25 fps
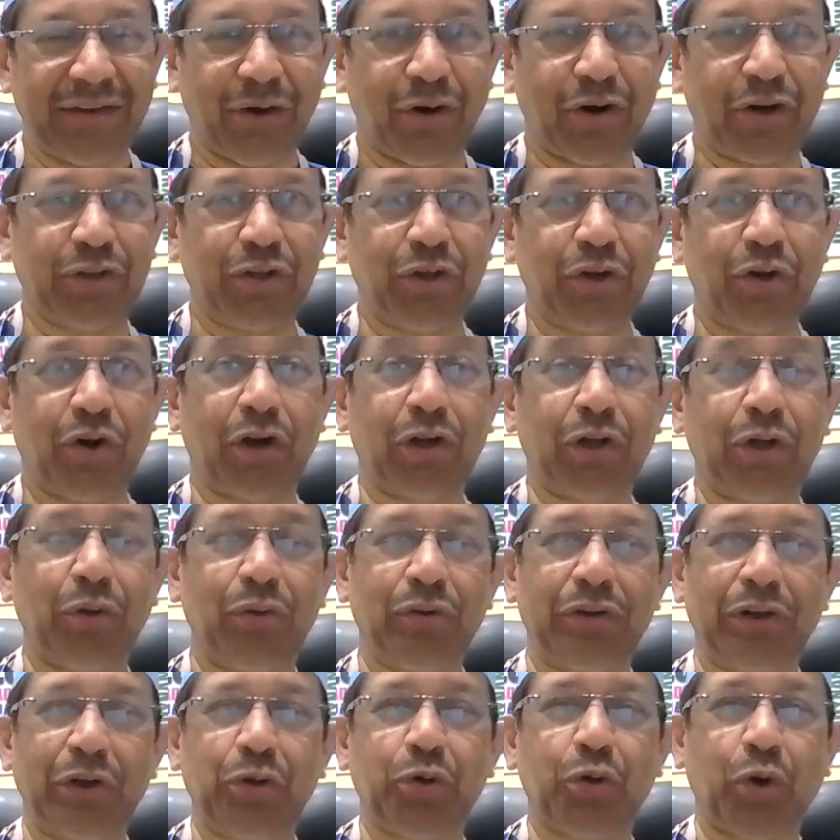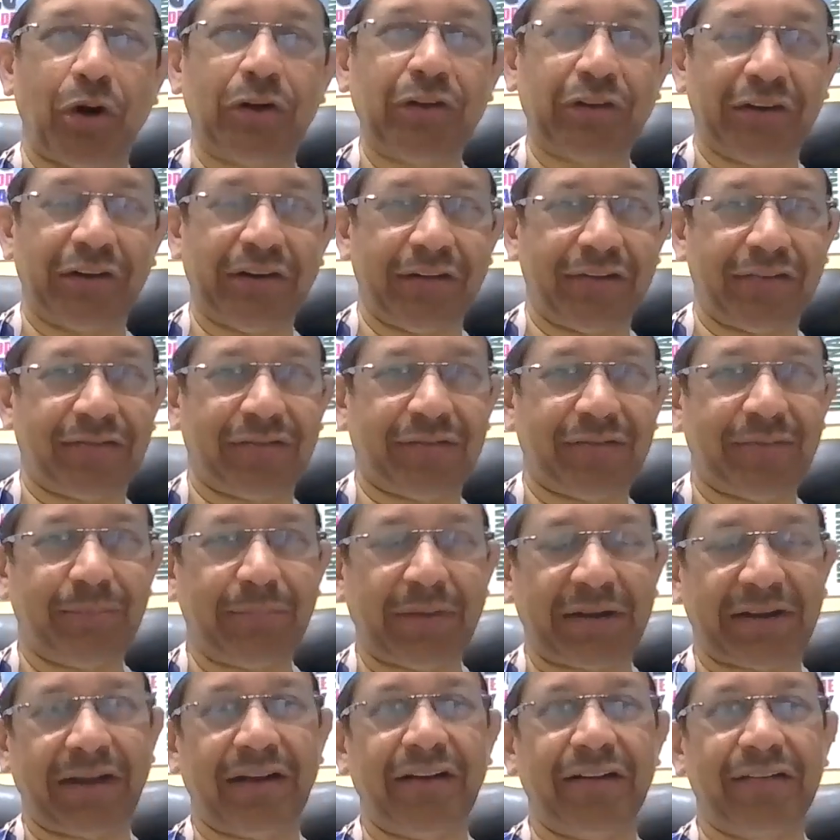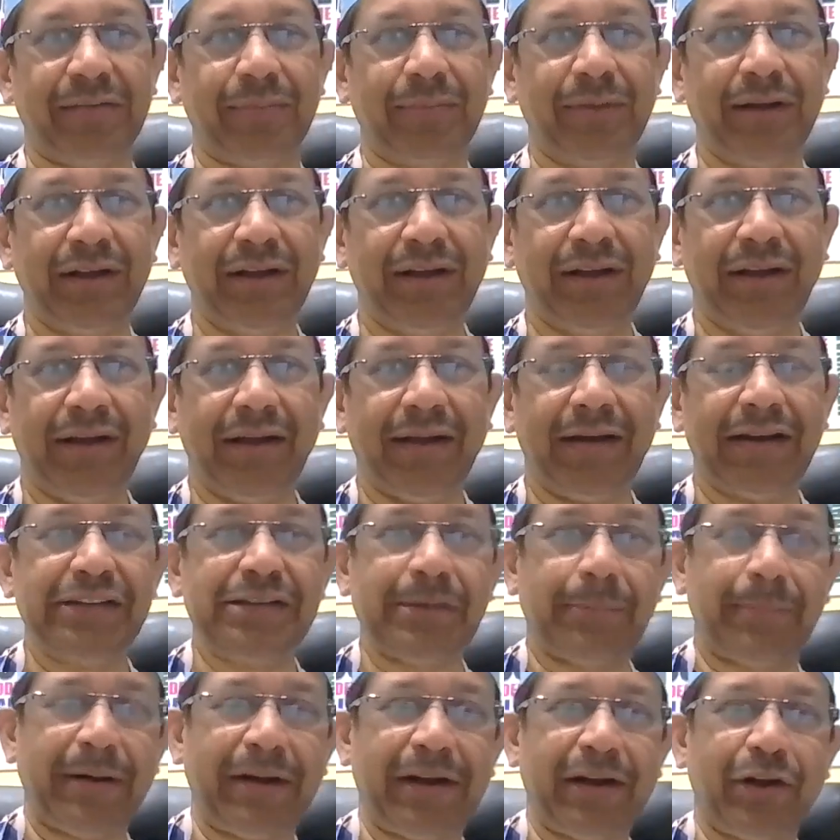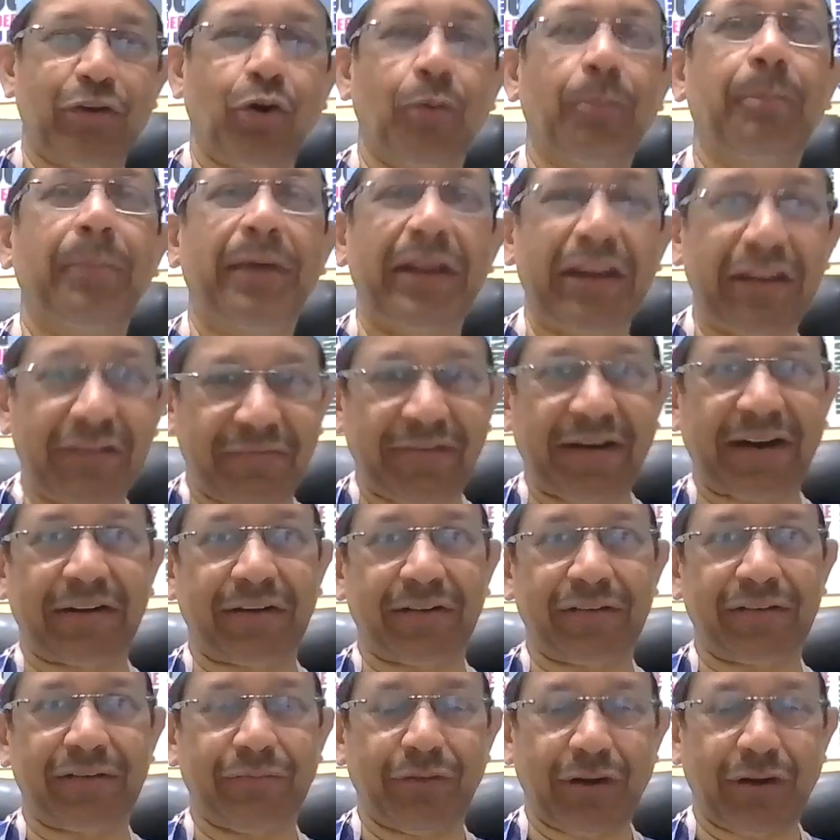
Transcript: or the nocturnal continence mechanism is dependent on many factors.